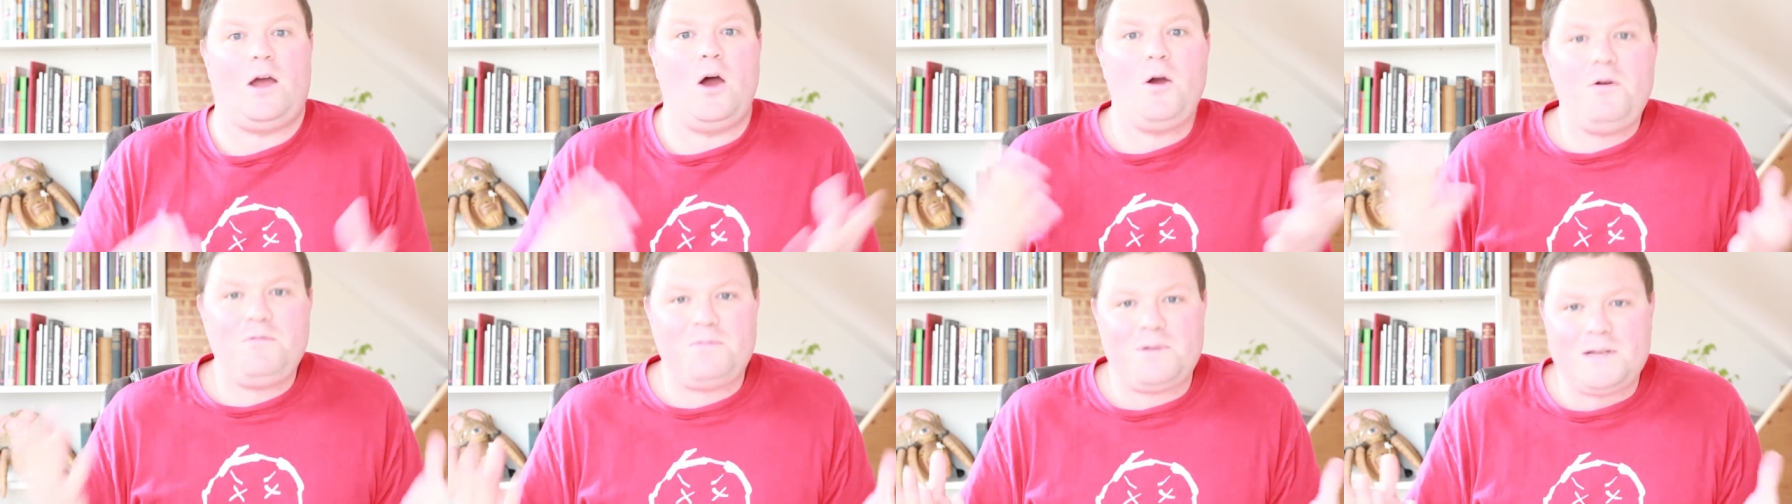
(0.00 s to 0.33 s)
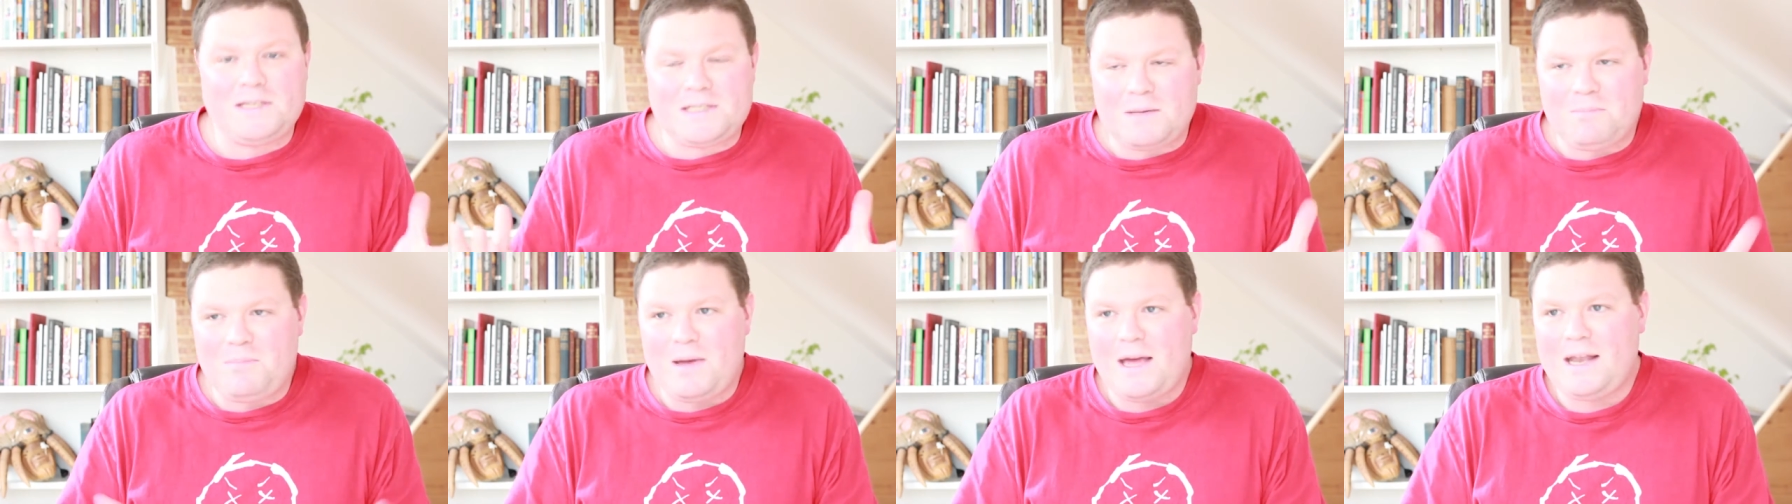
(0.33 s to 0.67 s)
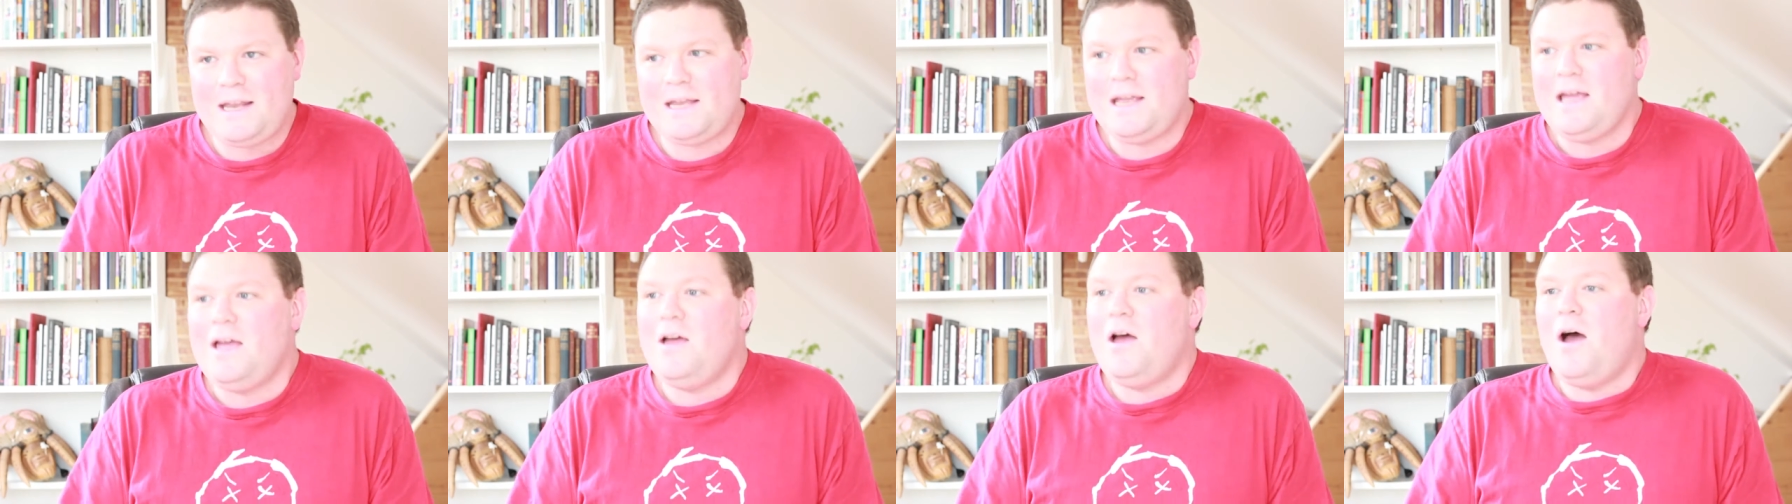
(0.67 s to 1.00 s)
Hopefully it's
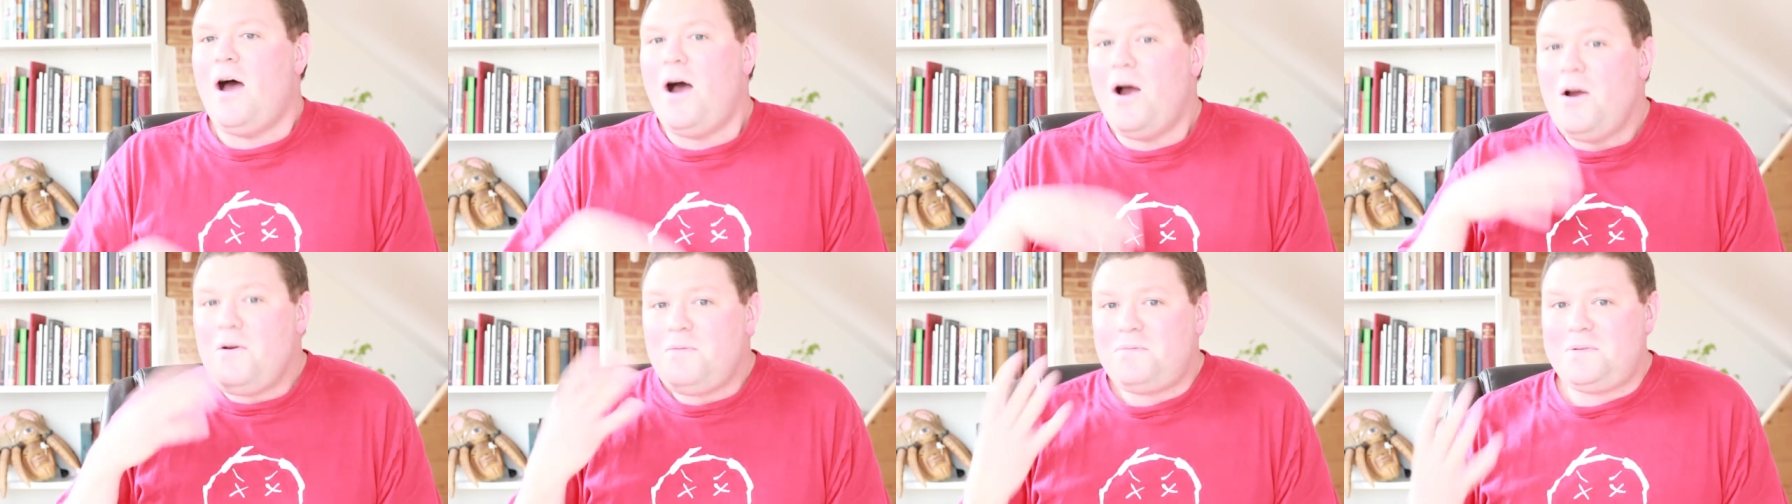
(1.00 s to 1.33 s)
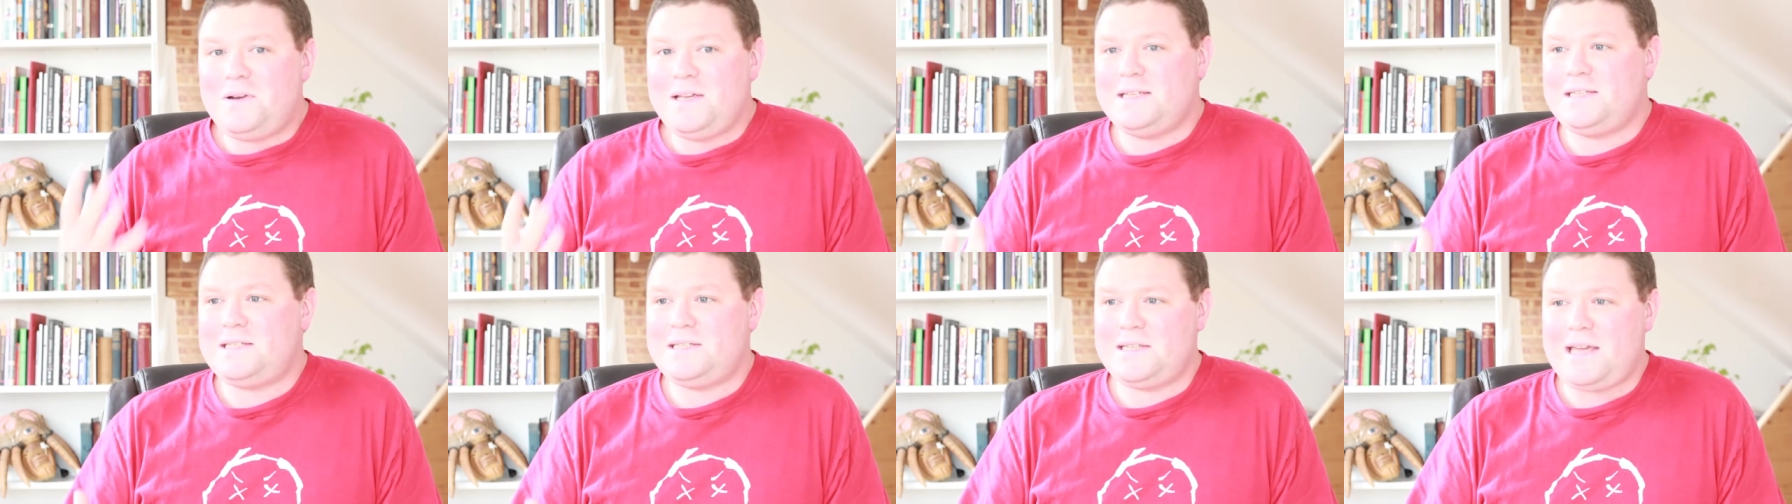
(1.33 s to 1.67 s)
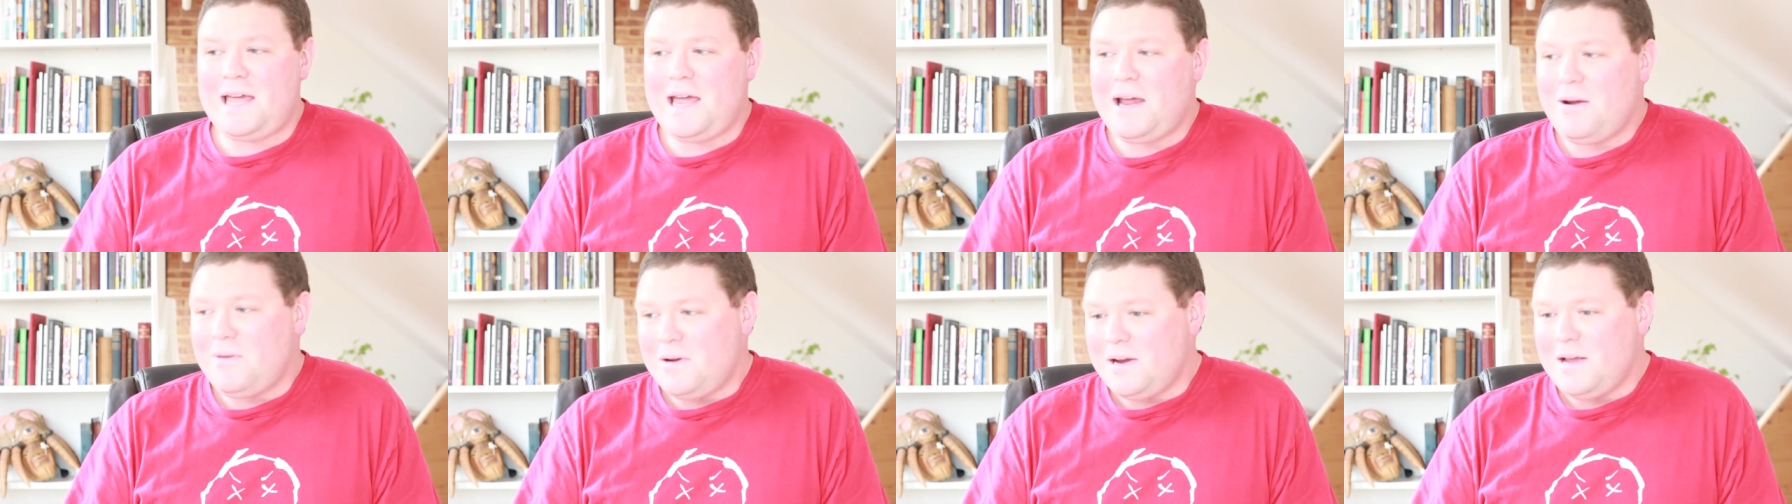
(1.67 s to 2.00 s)
compelling, hopefully it's
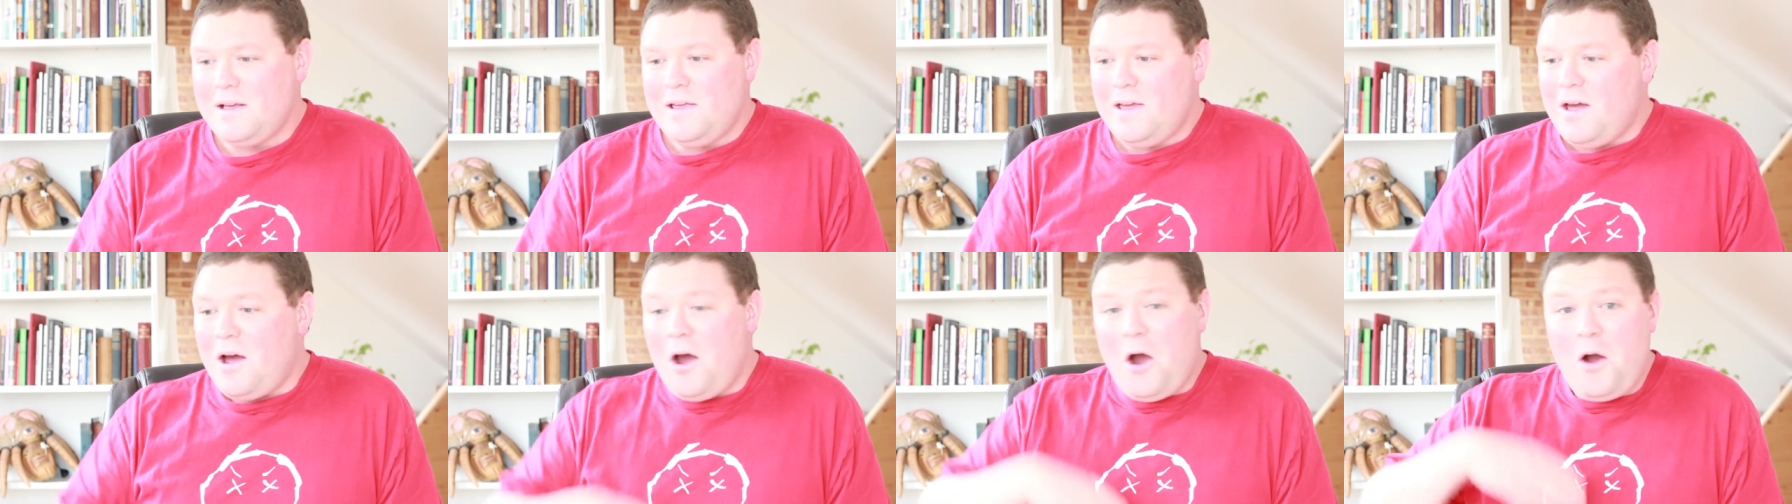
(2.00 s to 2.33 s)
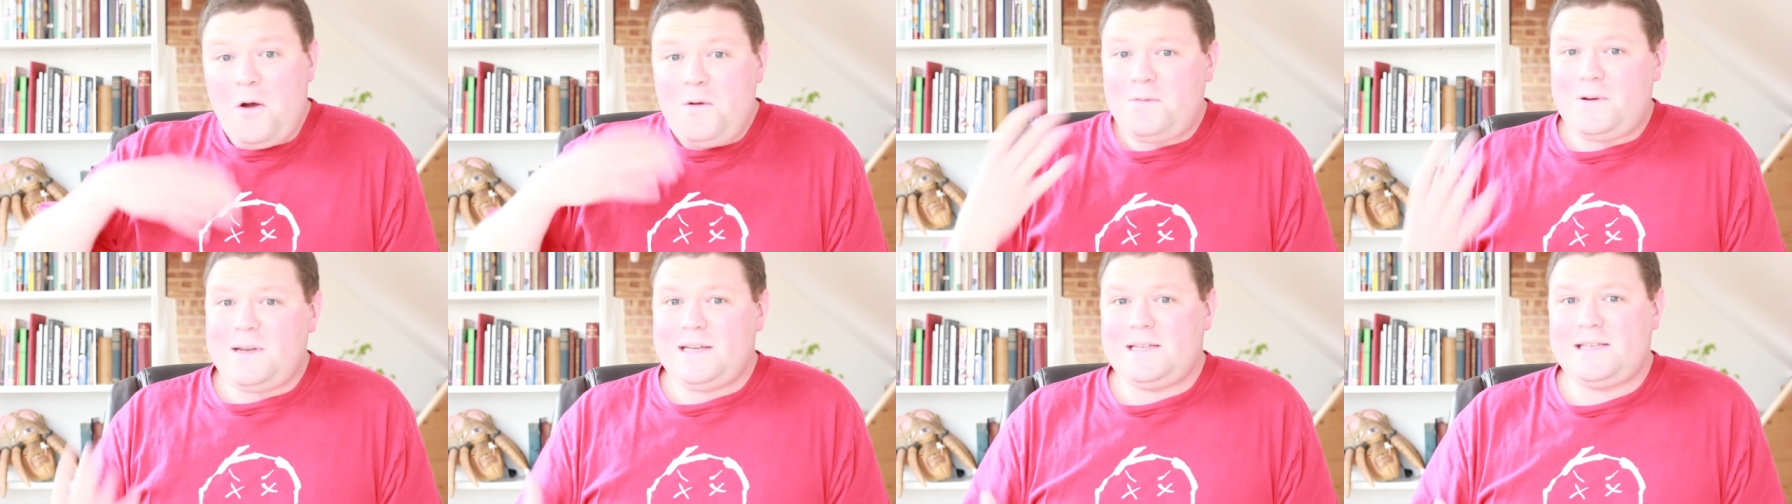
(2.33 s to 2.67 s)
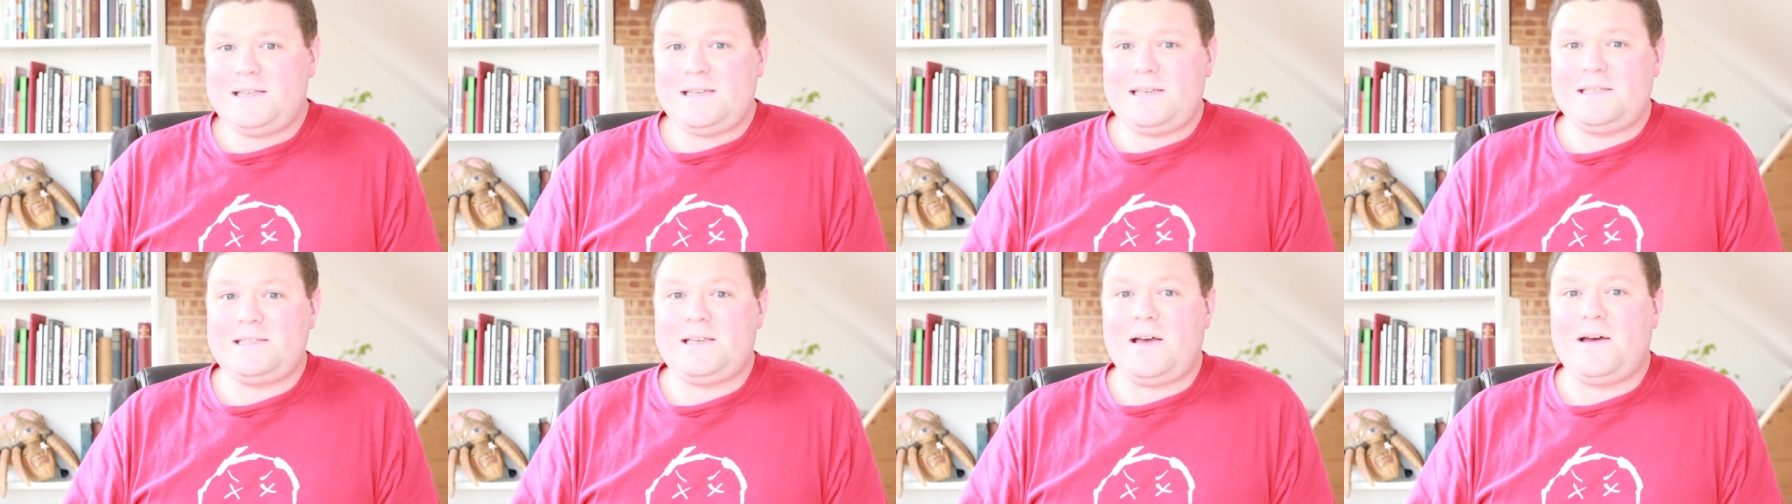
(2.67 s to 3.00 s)
scary, hopefully it's
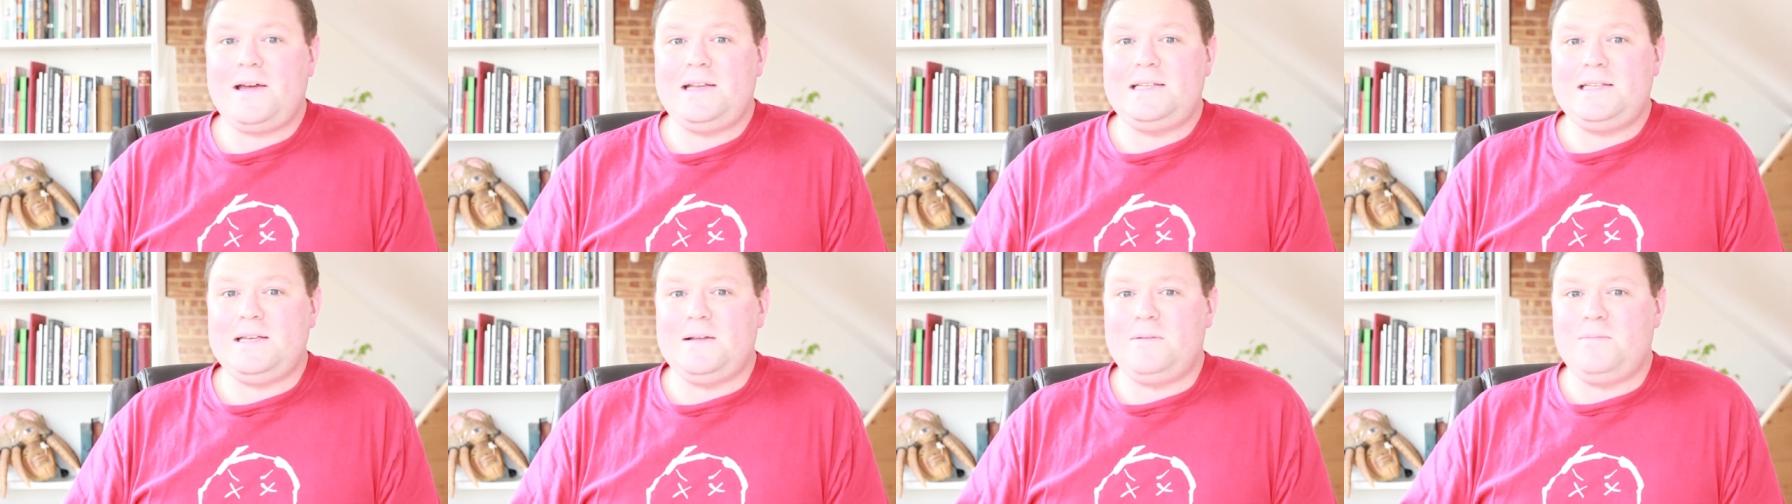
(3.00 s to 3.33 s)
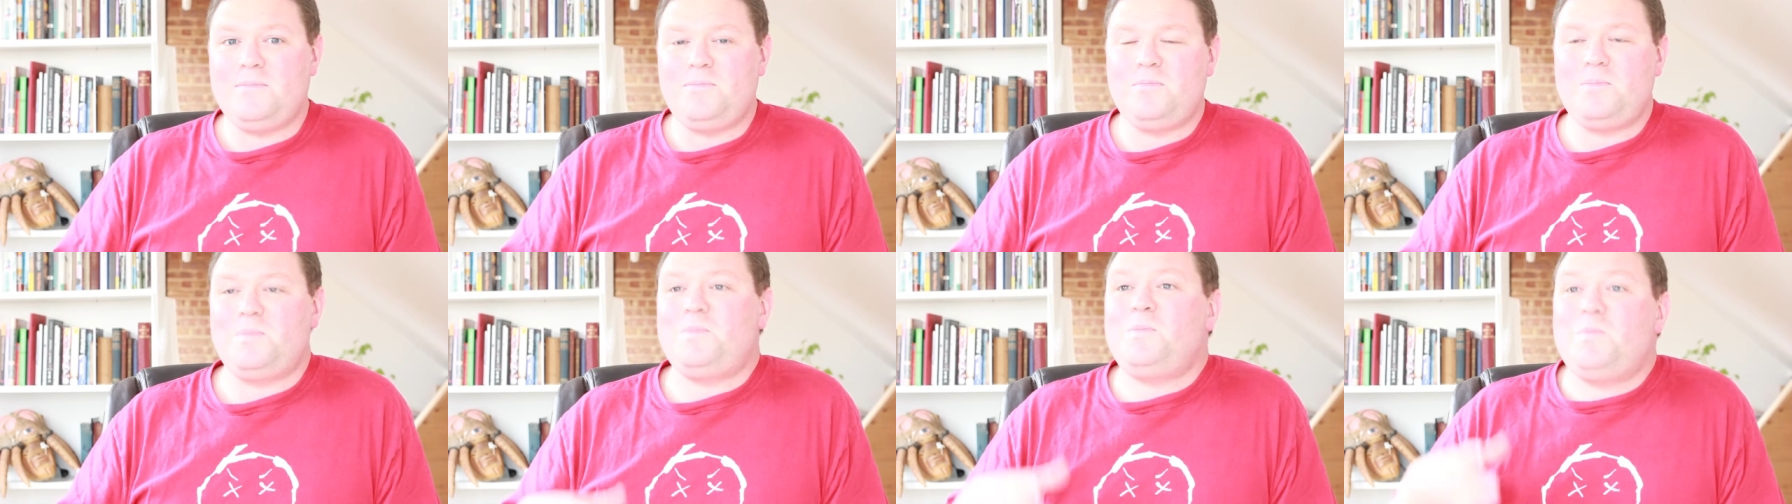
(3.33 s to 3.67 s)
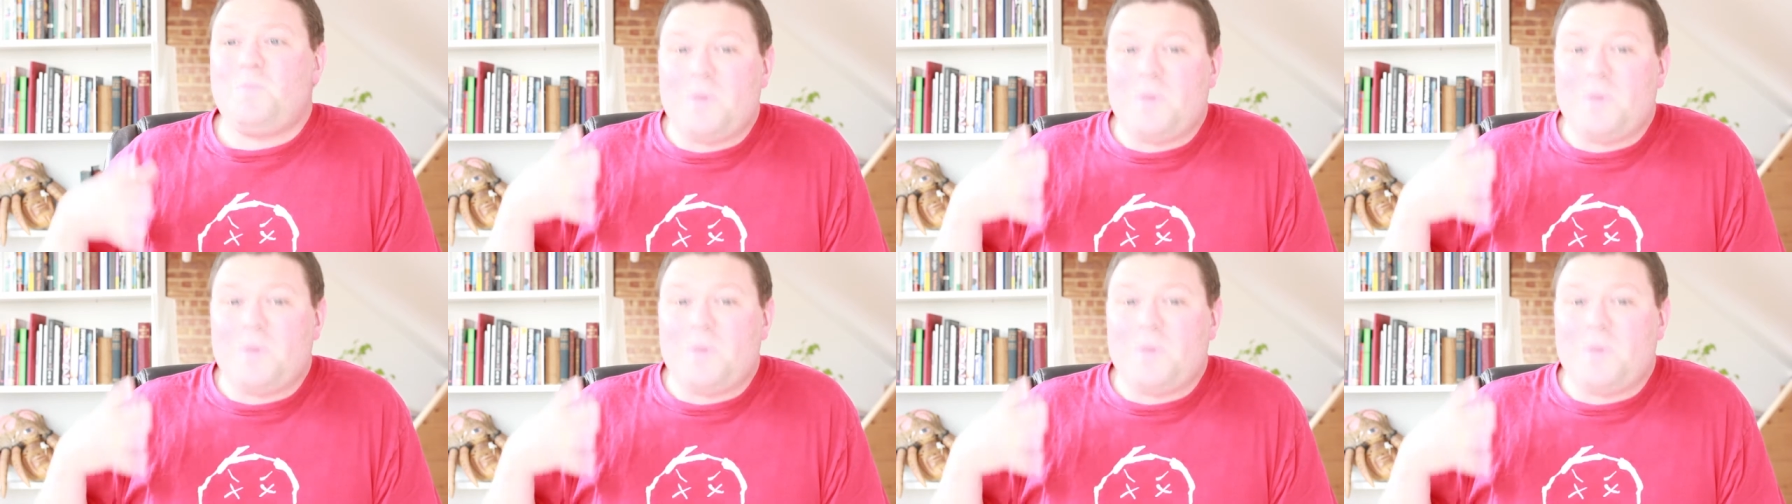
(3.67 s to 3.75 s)
exciting,